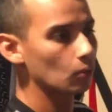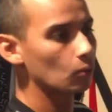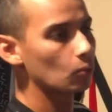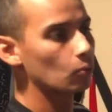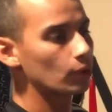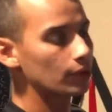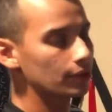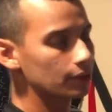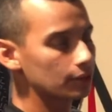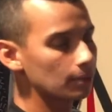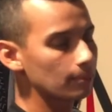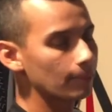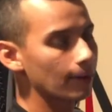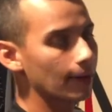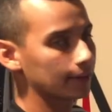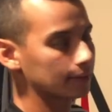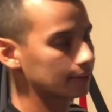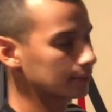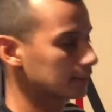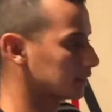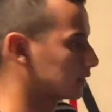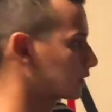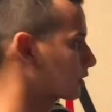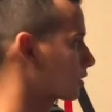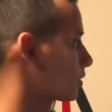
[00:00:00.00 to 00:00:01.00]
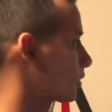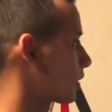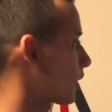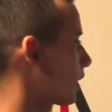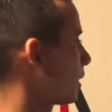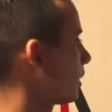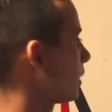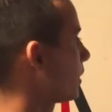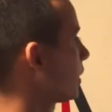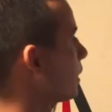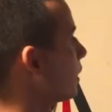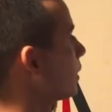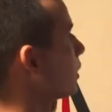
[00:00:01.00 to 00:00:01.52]
with the magnets,
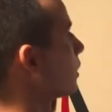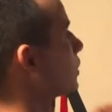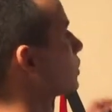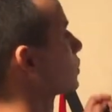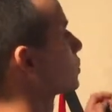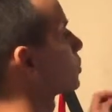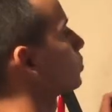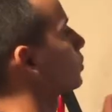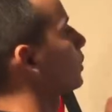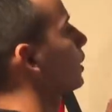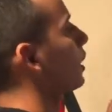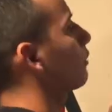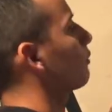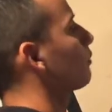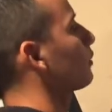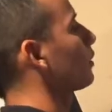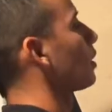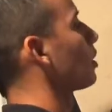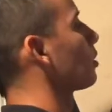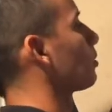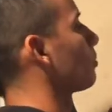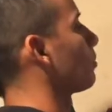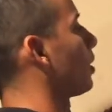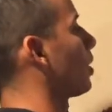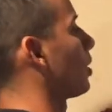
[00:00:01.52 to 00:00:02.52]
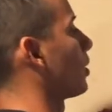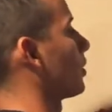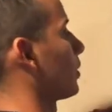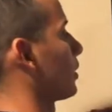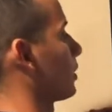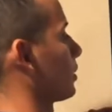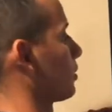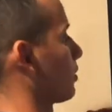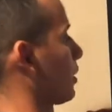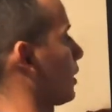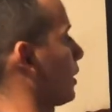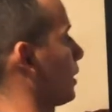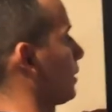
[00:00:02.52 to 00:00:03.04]
okay? So we have our
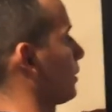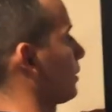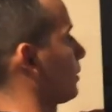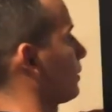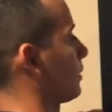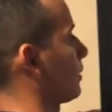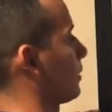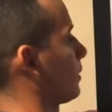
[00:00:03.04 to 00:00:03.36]
battery, right?